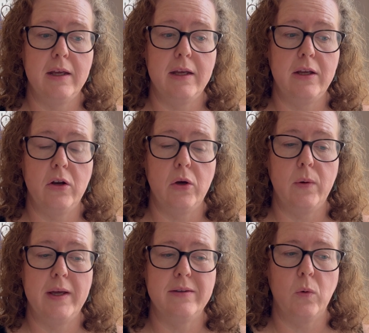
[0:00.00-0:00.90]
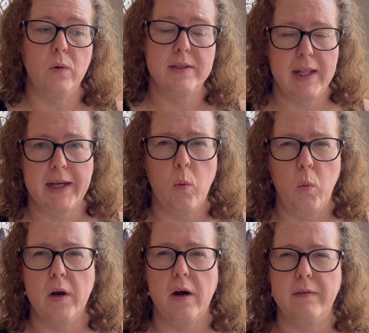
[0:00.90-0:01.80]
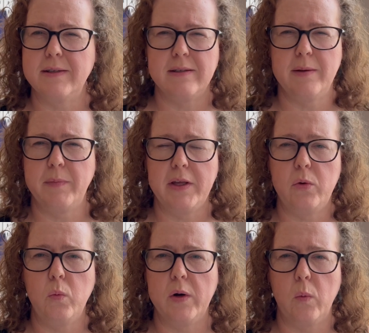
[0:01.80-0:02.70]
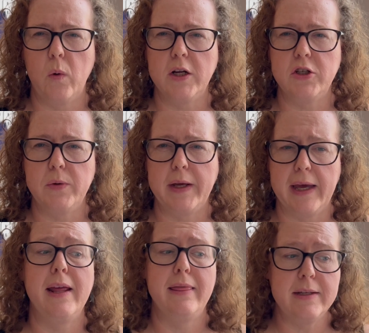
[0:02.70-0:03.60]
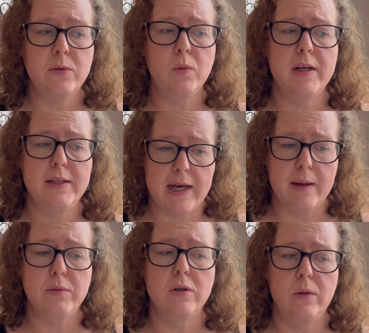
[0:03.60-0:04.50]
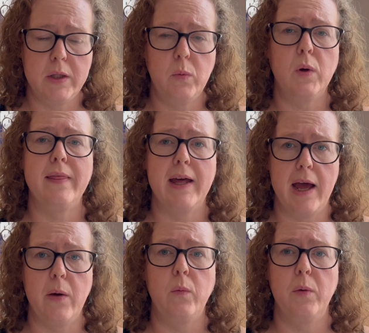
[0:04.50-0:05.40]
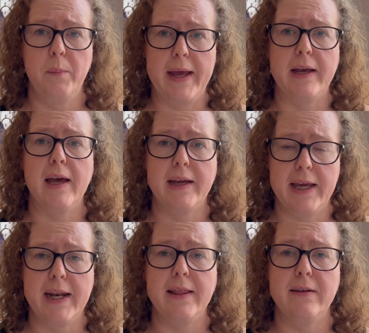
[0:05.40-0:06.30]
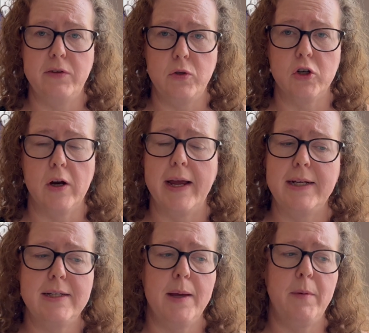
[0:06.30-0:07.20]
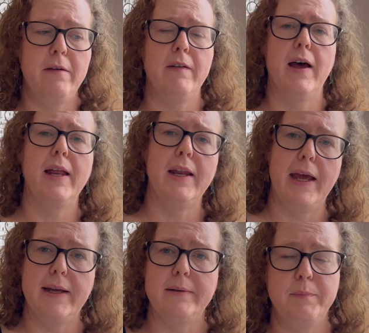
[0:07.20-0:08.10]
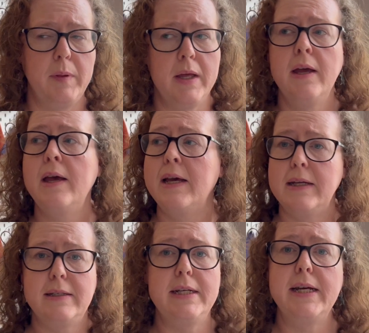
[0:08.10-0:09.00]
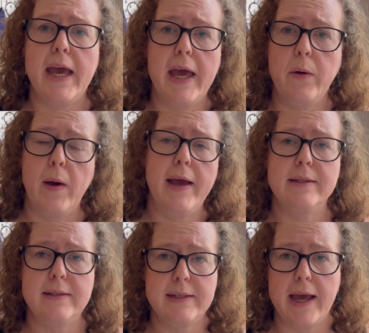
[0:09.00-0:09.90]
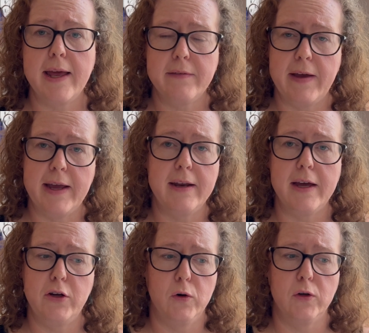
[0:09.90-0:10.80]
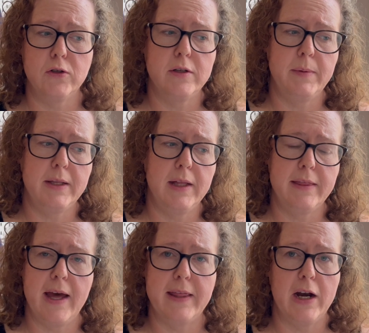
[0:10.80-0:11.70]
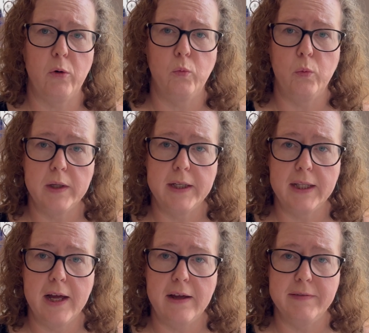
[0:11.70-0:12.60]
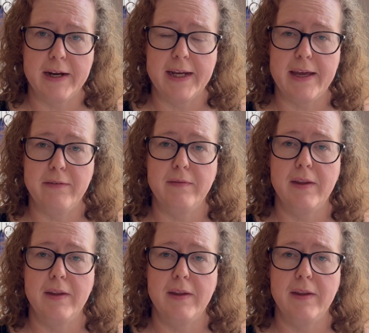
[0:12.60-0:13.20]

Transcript: is it like a one-off? Is it something you wouldn't want to do again? And this one is absolutely one that I will make again in the future. Anytime I find a DK weight skein of hand-dyed yarn or something like that I really love, and I can't,